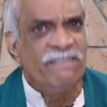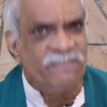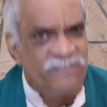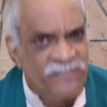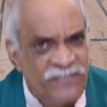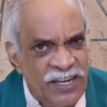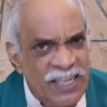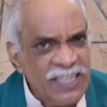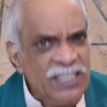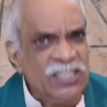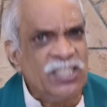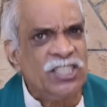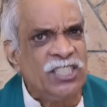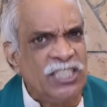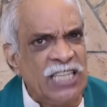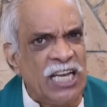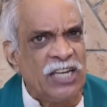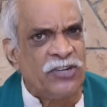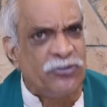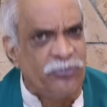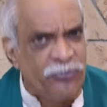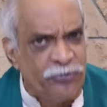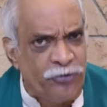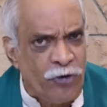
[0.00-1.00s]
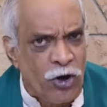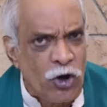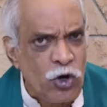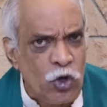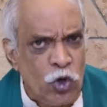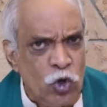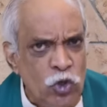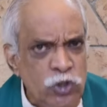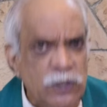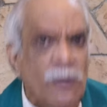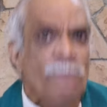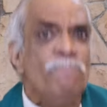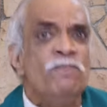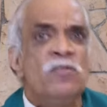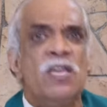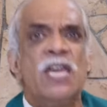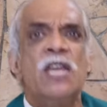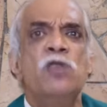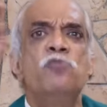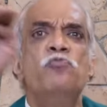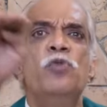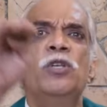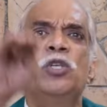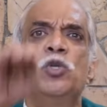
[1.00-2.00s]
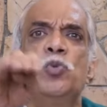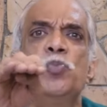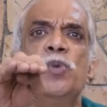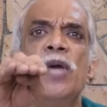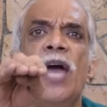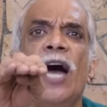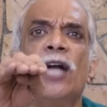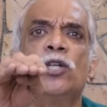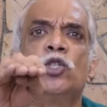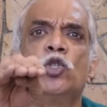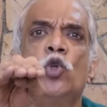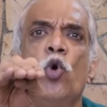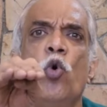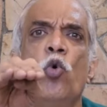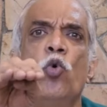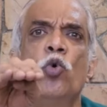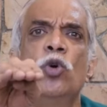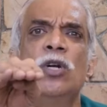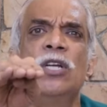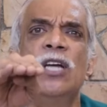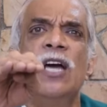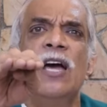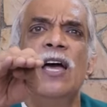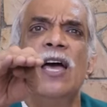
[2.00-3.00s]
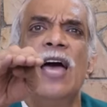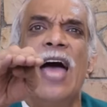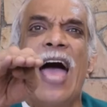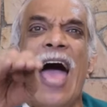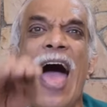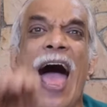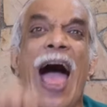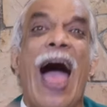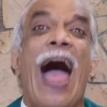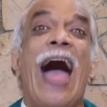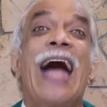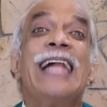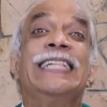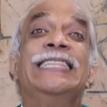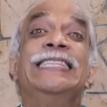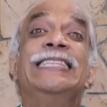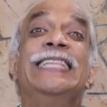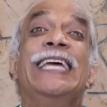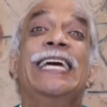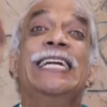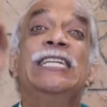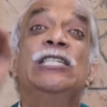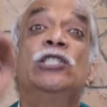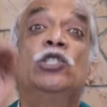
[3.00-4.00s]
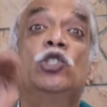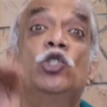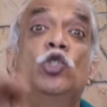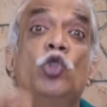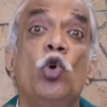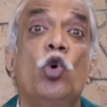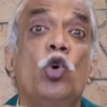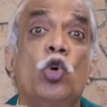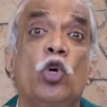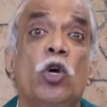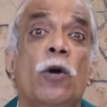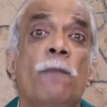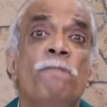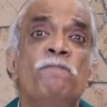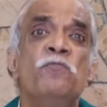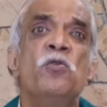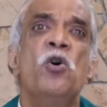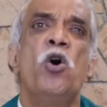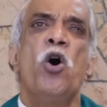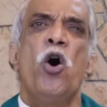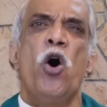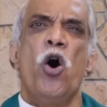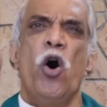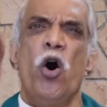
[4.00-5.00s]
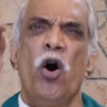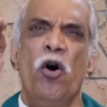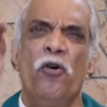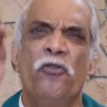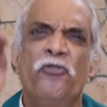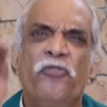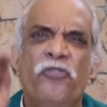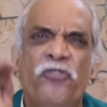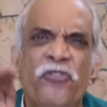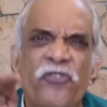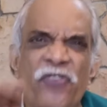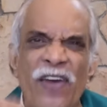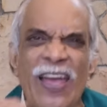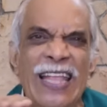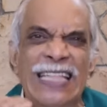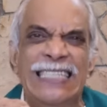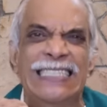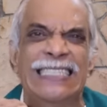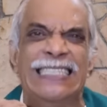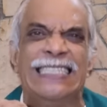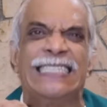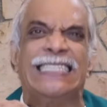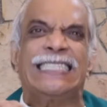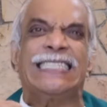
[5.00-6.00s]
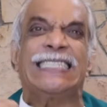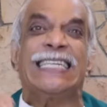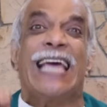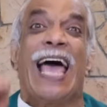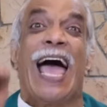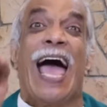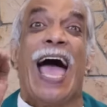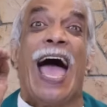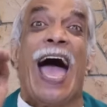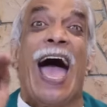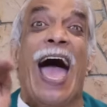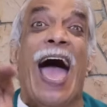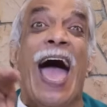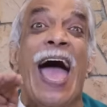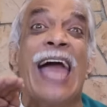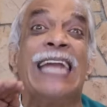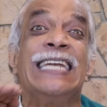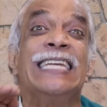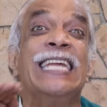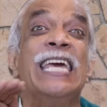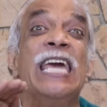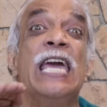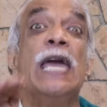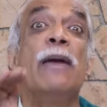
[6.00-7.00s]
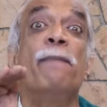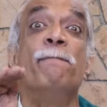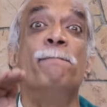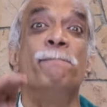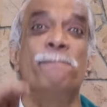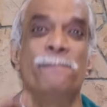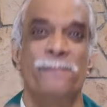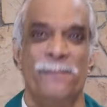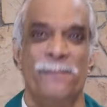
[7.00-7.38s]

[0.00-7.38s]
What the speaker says: verse that follows, in which we are told, and they took offense at him.